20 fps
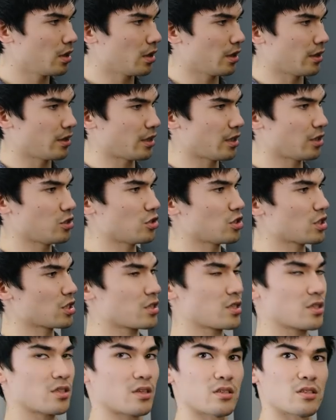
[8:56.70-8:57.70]
And then you
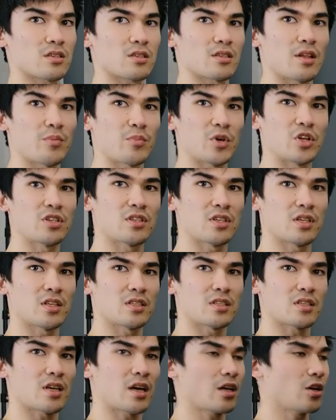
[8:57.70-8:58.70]
just slip into the
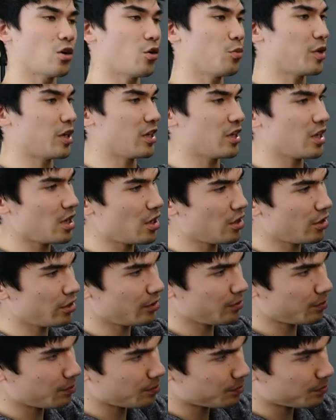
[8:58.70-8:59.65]
side opening here